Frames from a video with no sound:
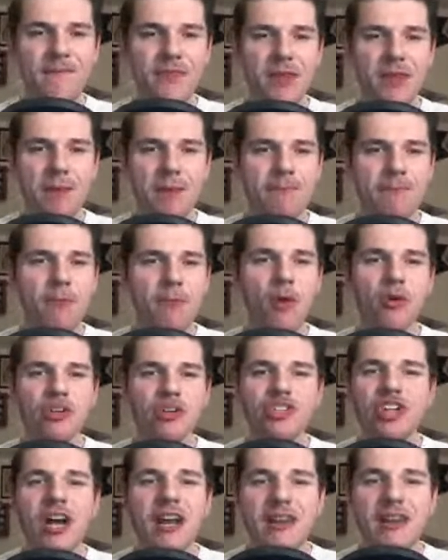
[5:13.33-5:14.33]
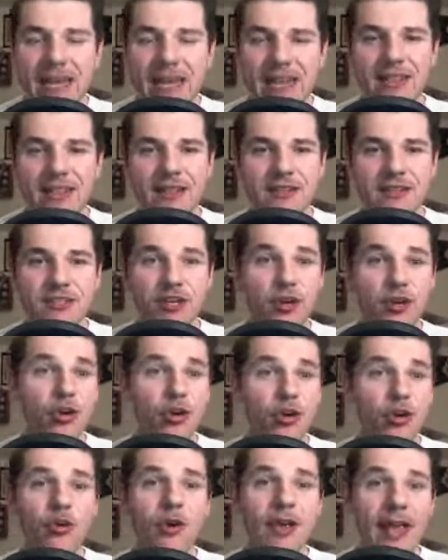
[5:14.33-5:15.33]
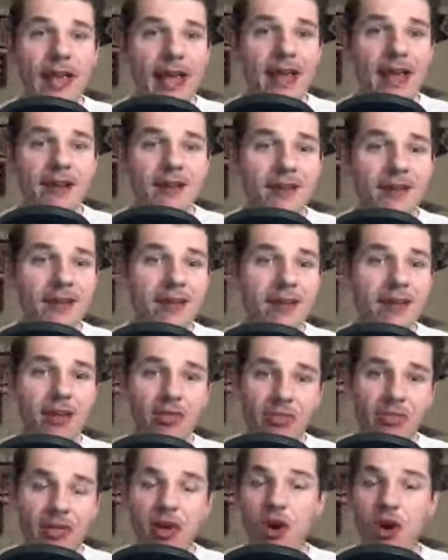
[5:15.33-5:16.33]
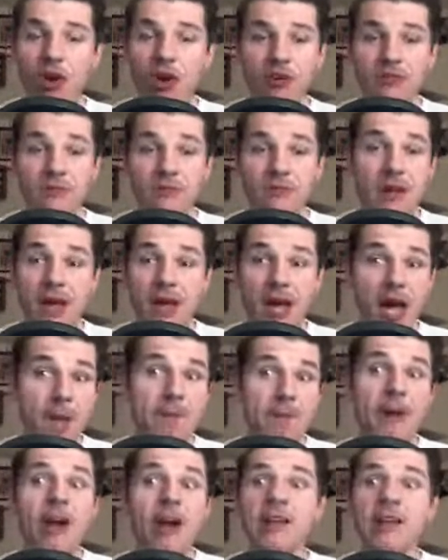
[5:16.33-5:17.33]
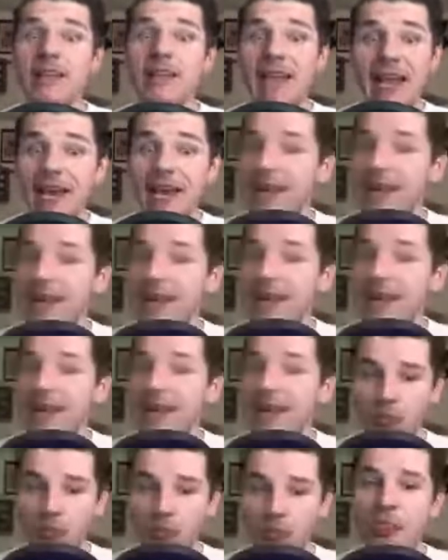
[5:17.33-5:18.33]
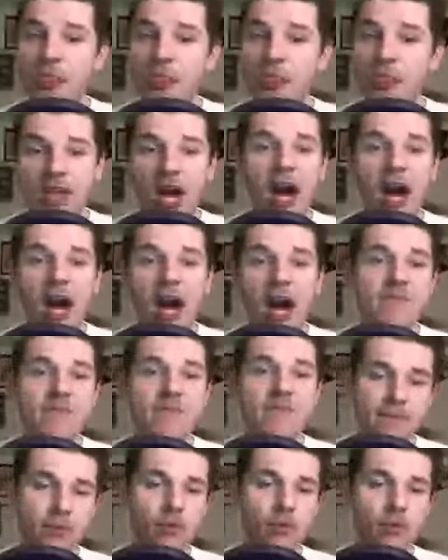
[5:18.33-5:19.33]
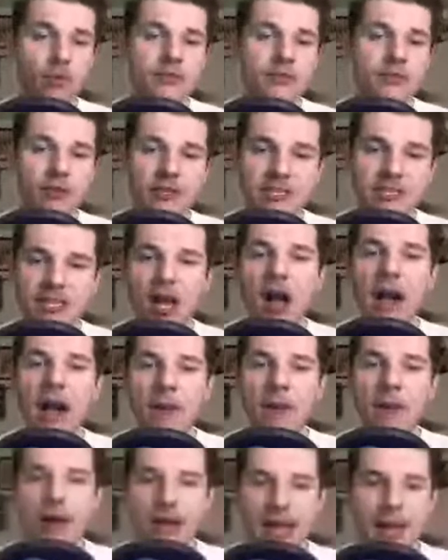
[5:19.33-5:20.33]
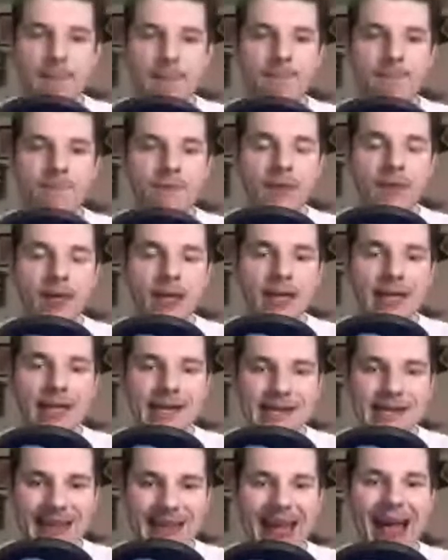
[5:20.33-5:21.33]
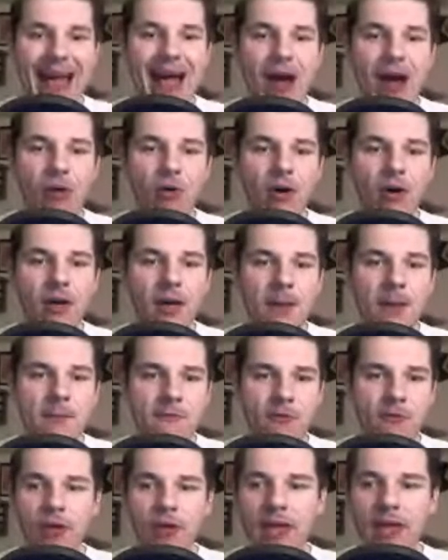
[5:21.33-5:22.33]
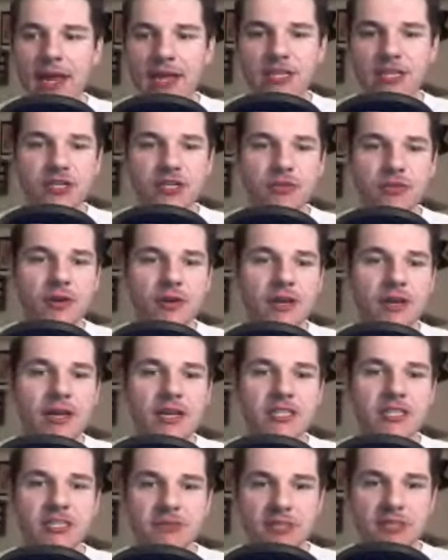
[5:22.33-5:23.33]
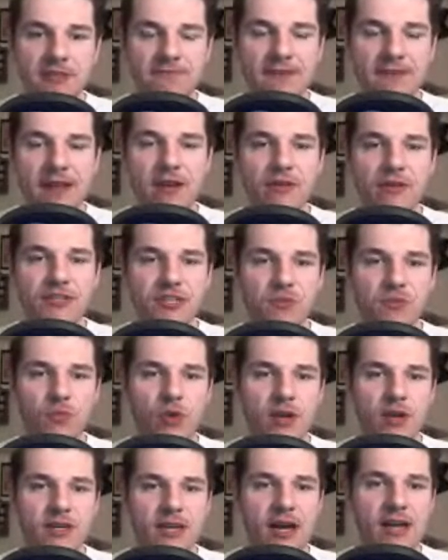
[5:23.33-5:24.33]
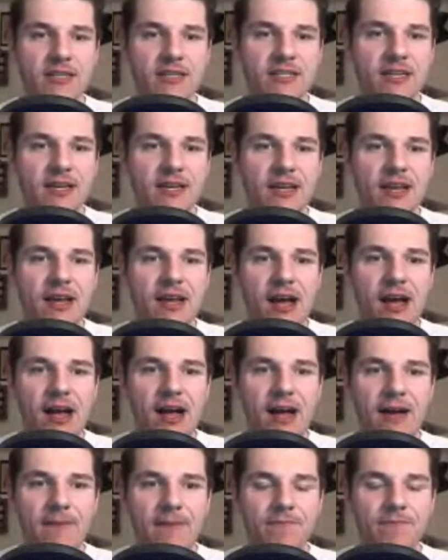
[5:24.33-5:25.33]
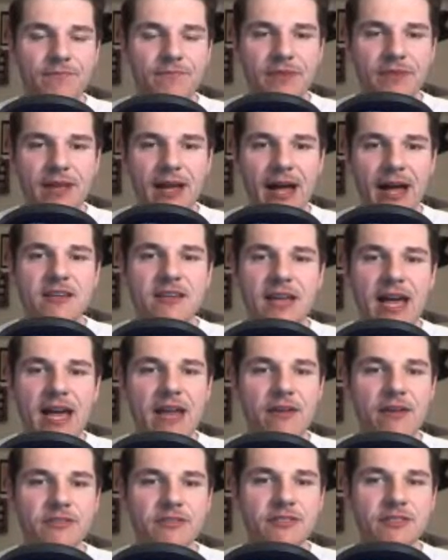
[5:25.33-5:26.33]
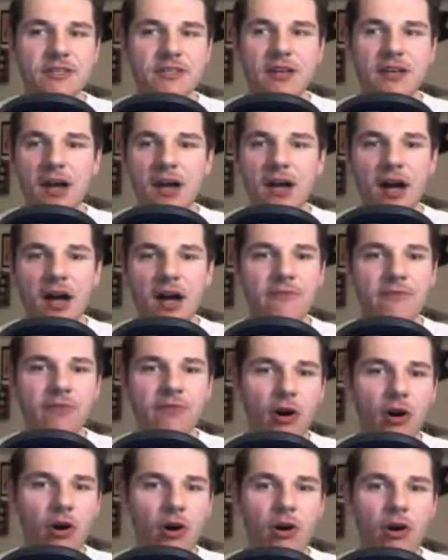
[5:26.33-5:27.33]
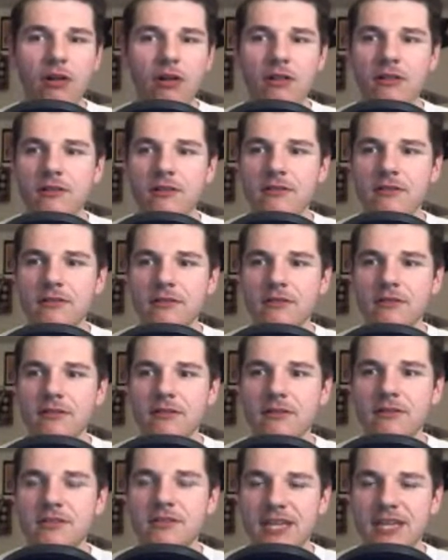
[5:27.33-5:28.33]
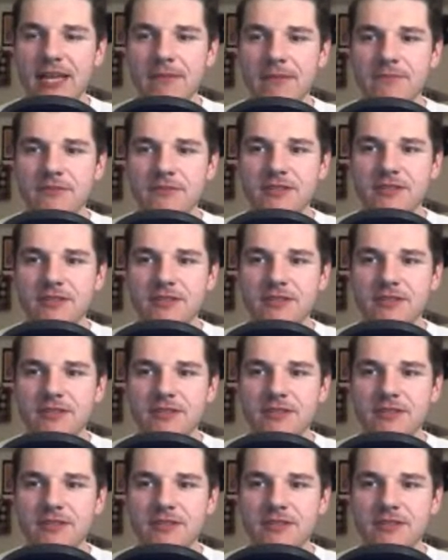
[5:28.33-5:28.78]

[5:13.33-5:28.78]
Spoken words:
Marshawn Kneeland, who again, they are apparently enamored with, is off their board. So let's talk about him now before we get into some defenders and whatnot. I just think the Niners, of all teams,